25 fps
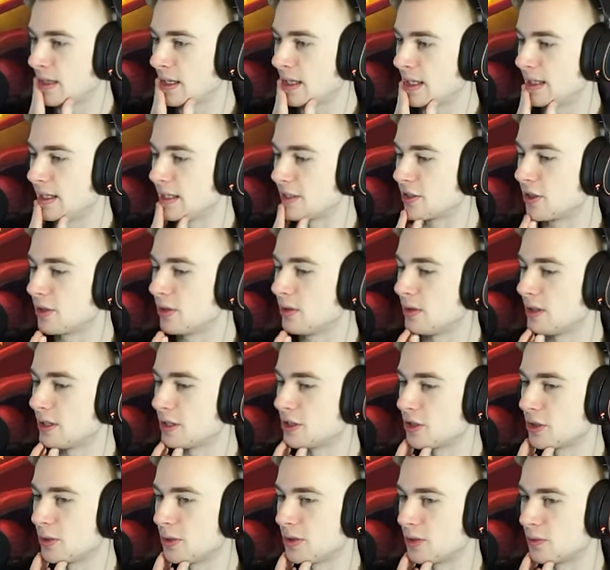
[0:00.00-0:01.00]
Let's go.
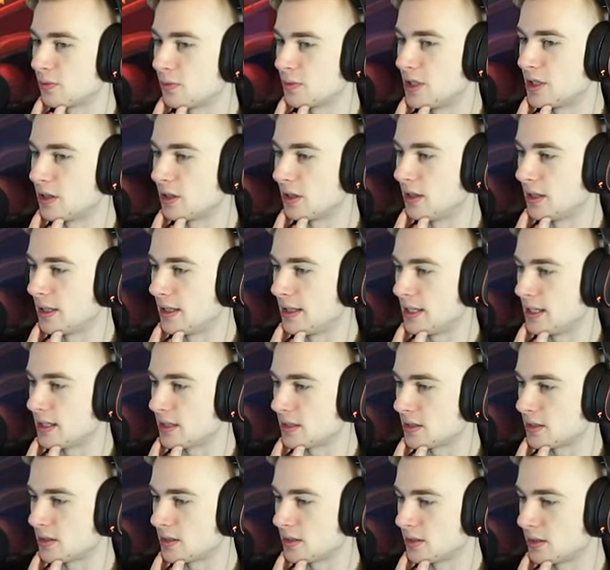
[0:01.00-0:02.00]
Let's go with the recall on
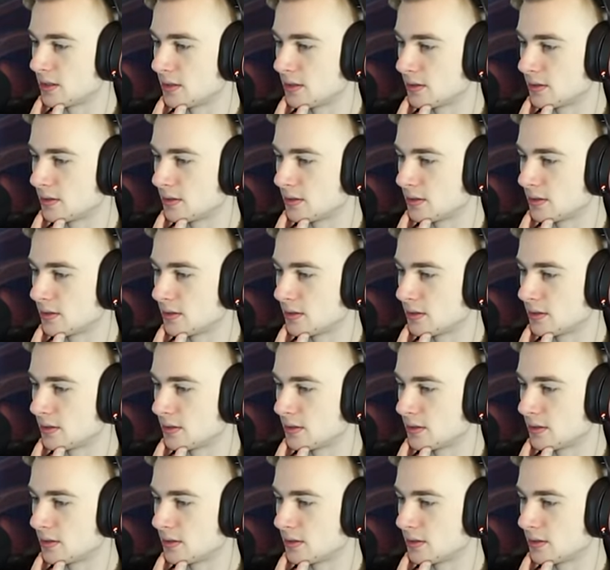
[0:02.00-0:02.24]
this.